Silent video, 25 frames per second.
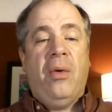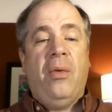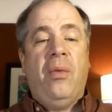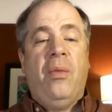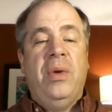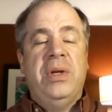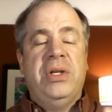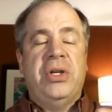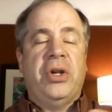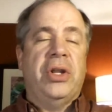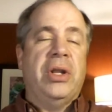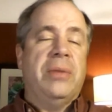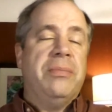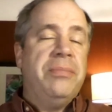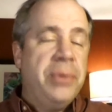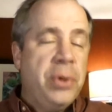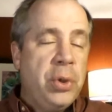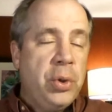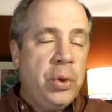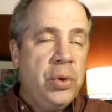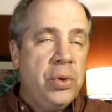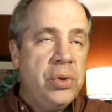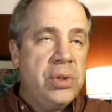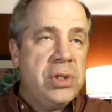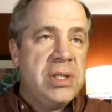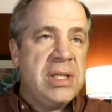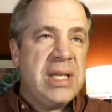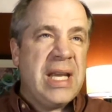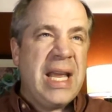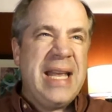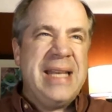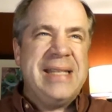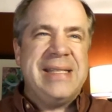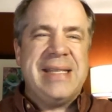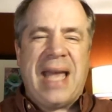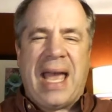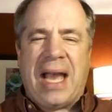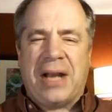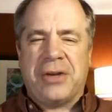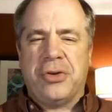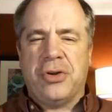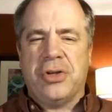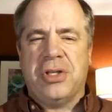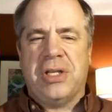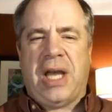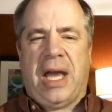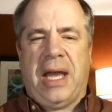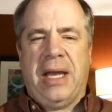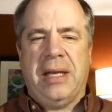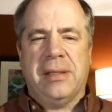which are the boots, is
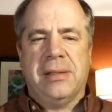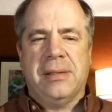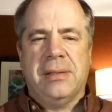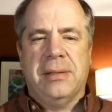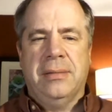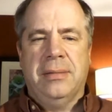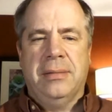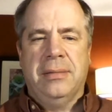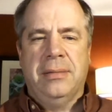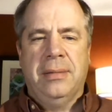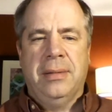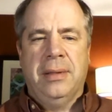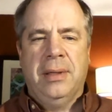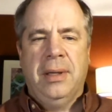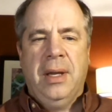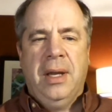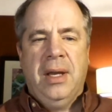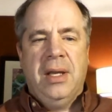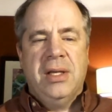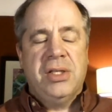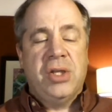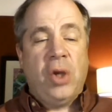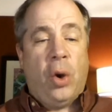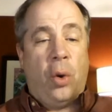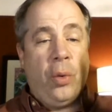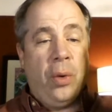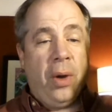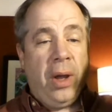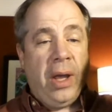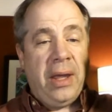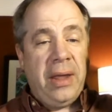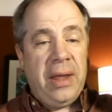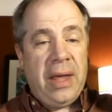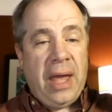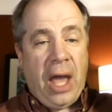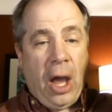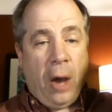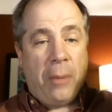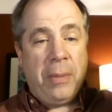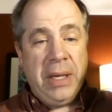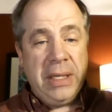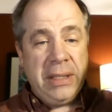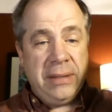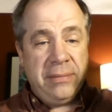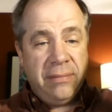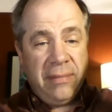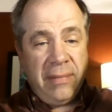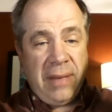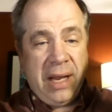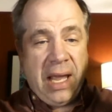exercise. So, helmet,
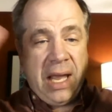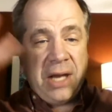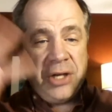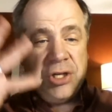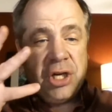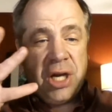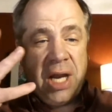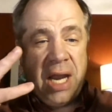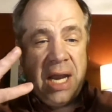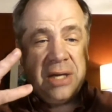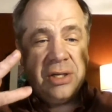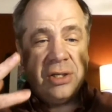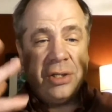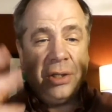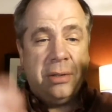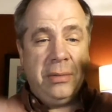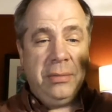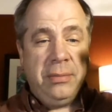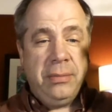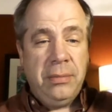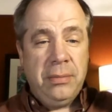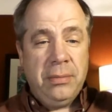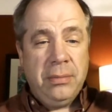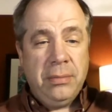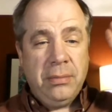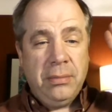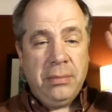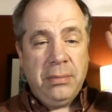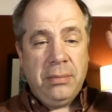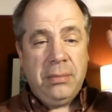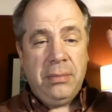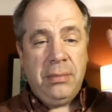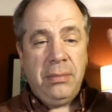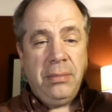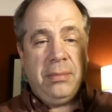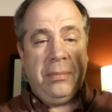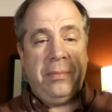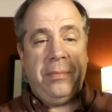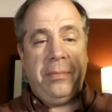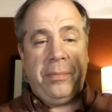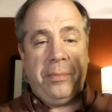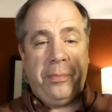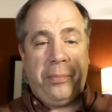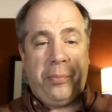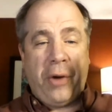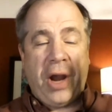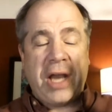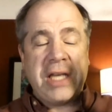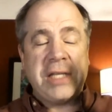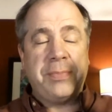education,
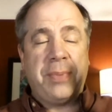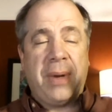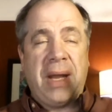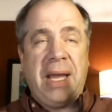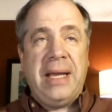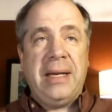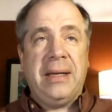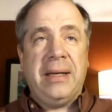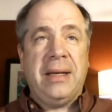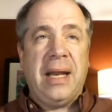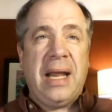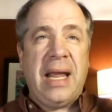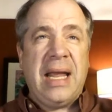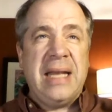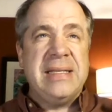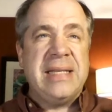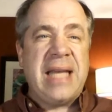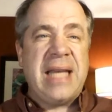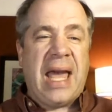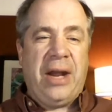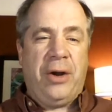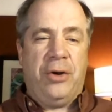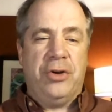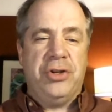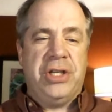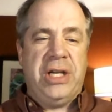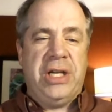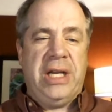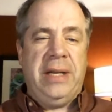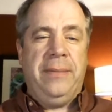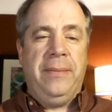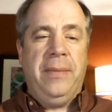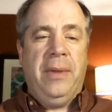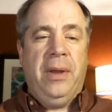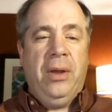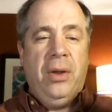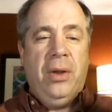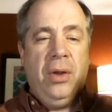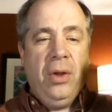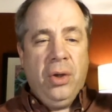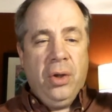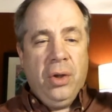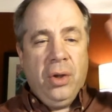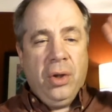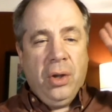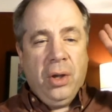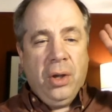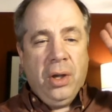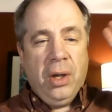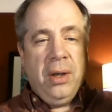breastplate is energy,
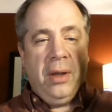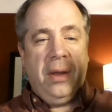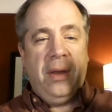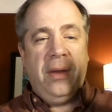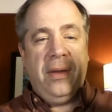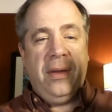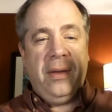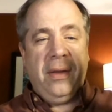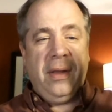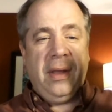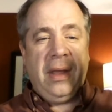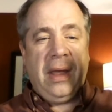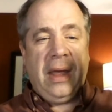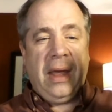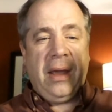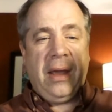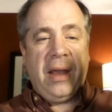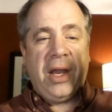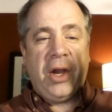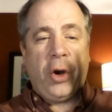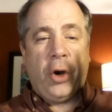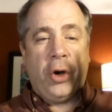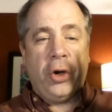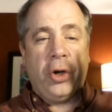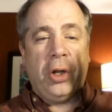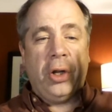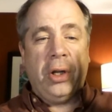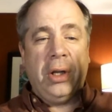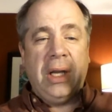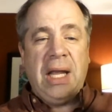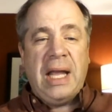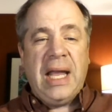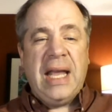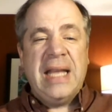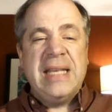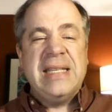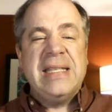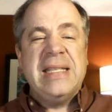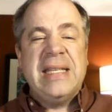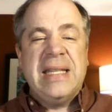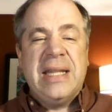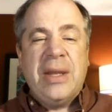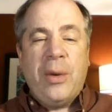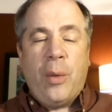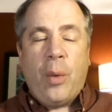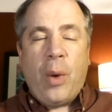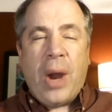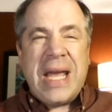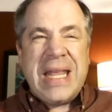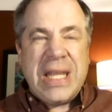girdle is the
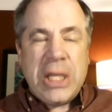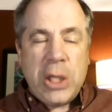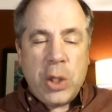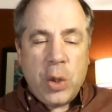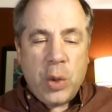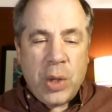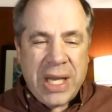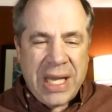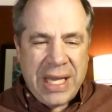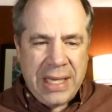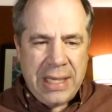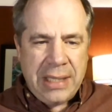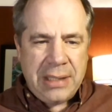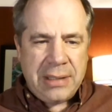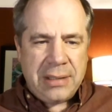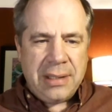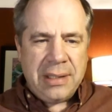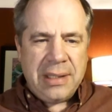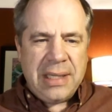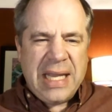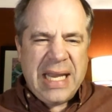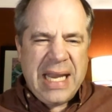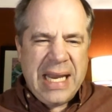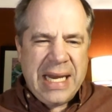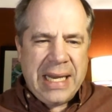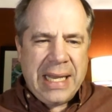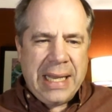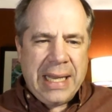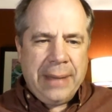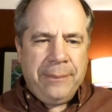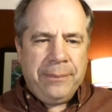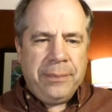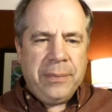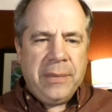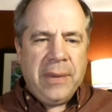way that you eating,